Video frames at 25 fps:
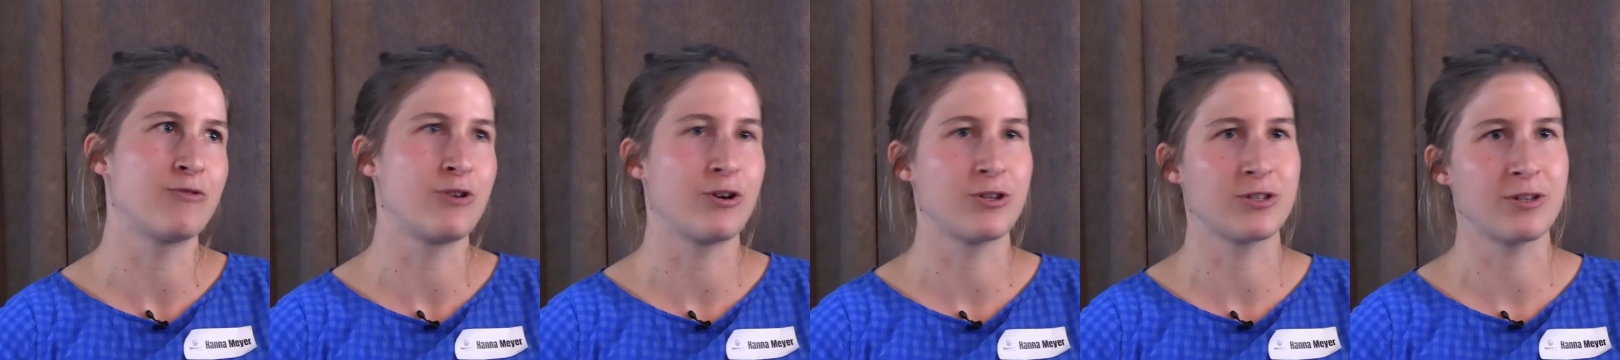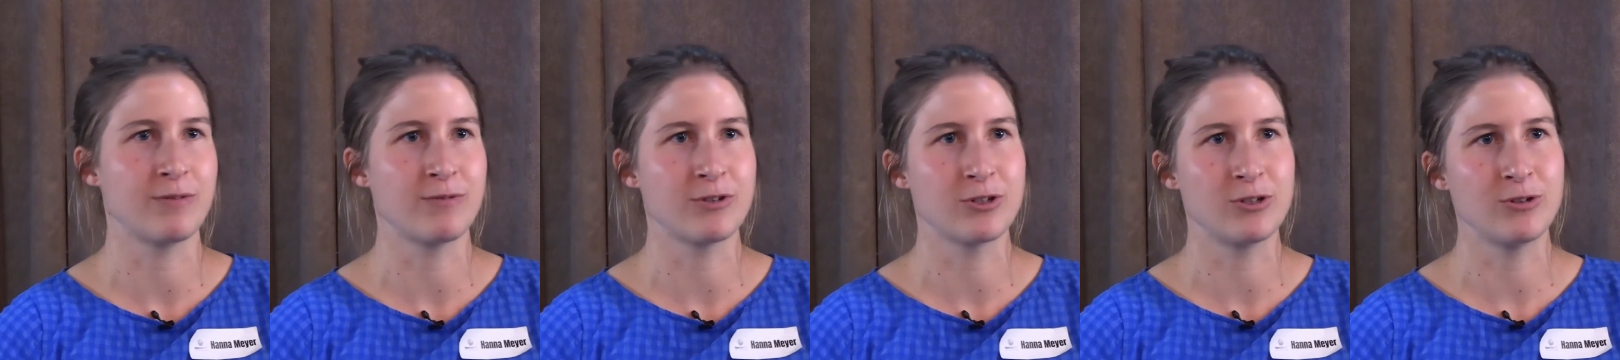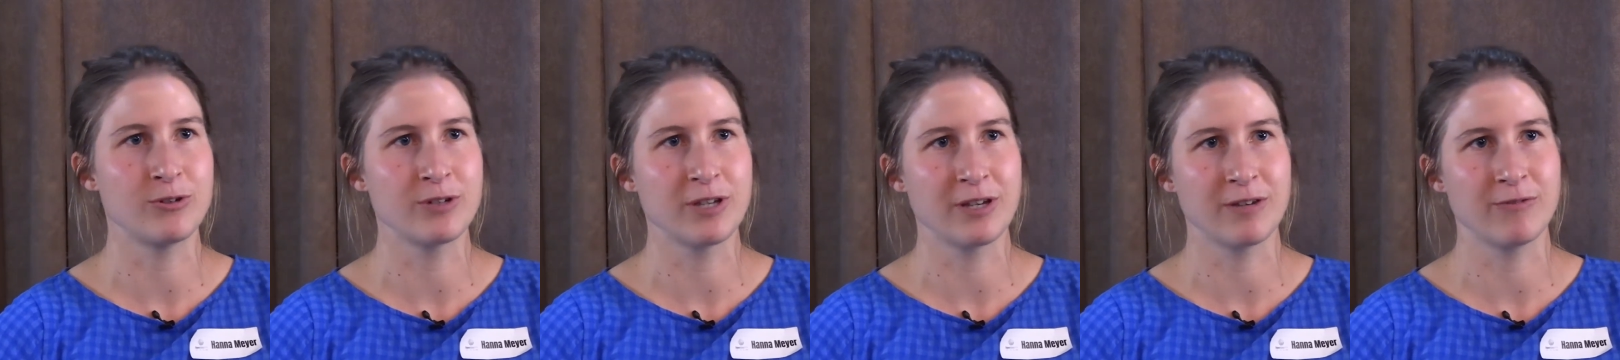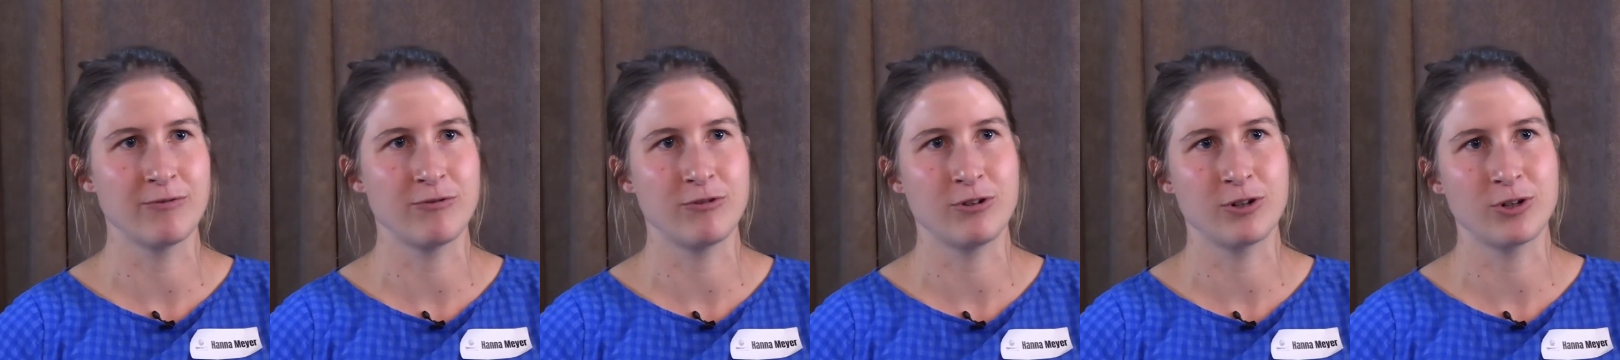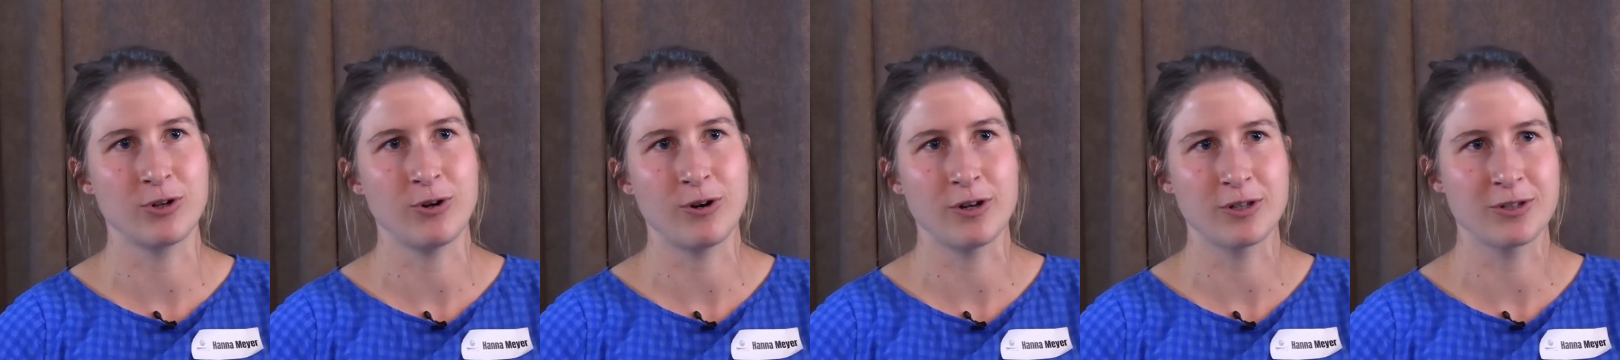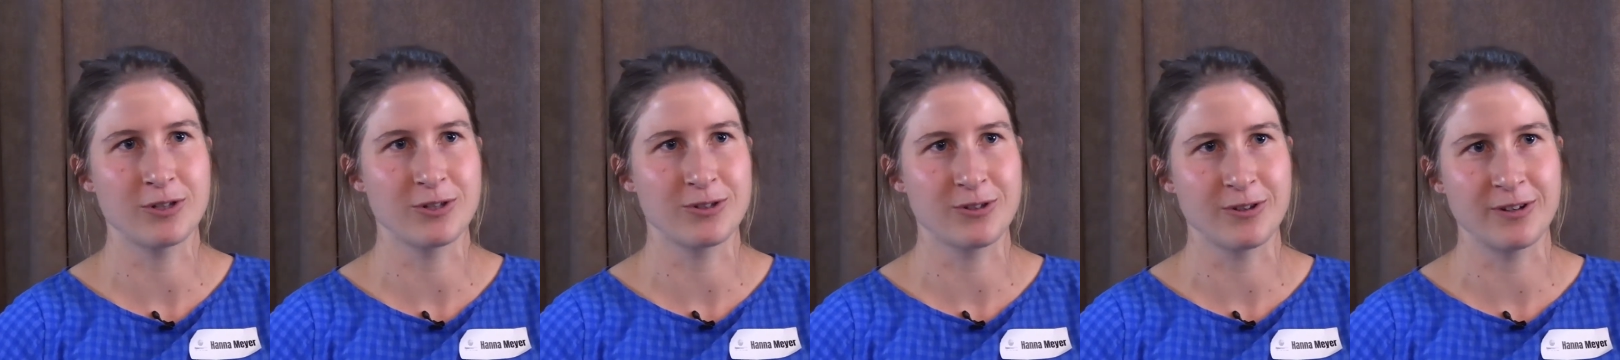course I was looking for
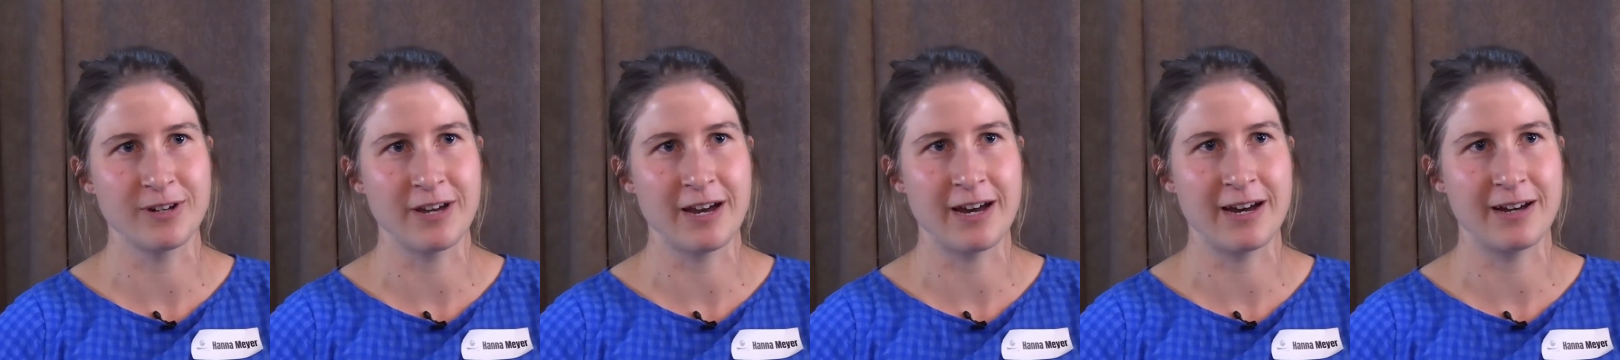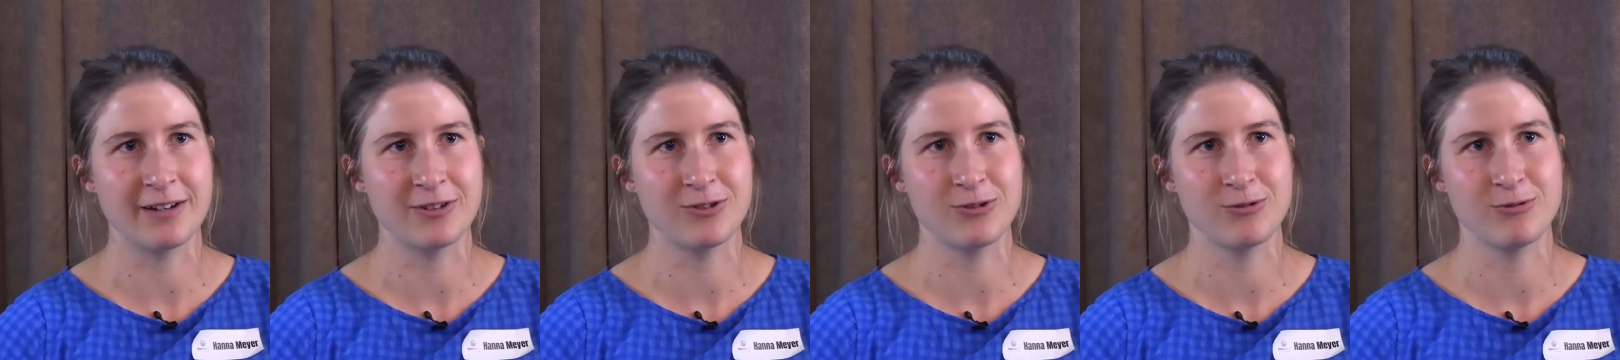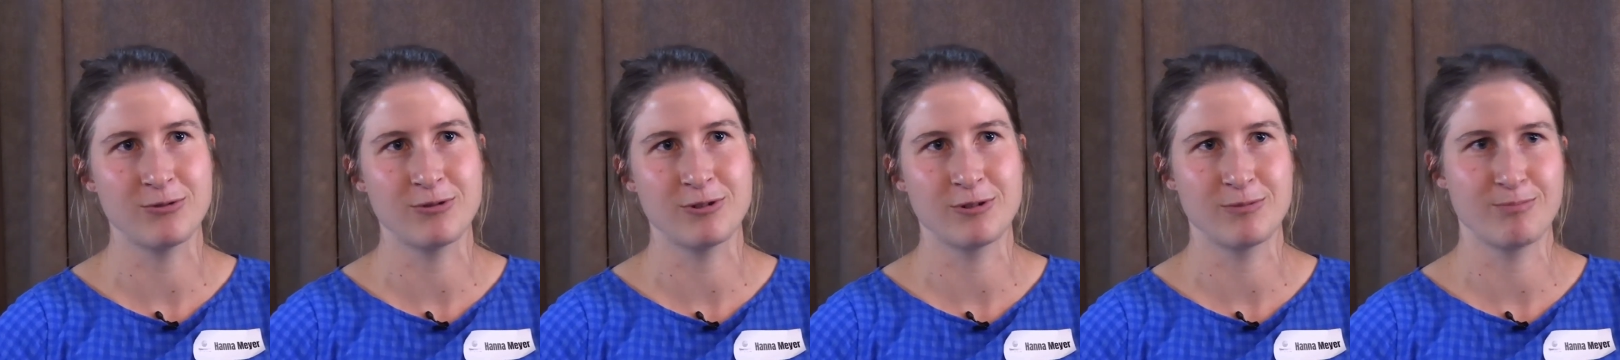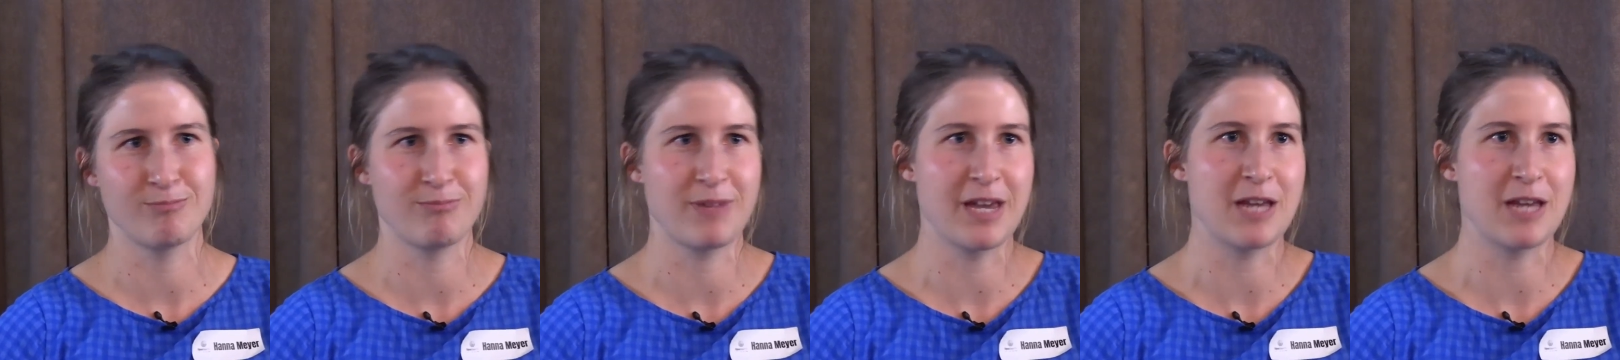courses on R to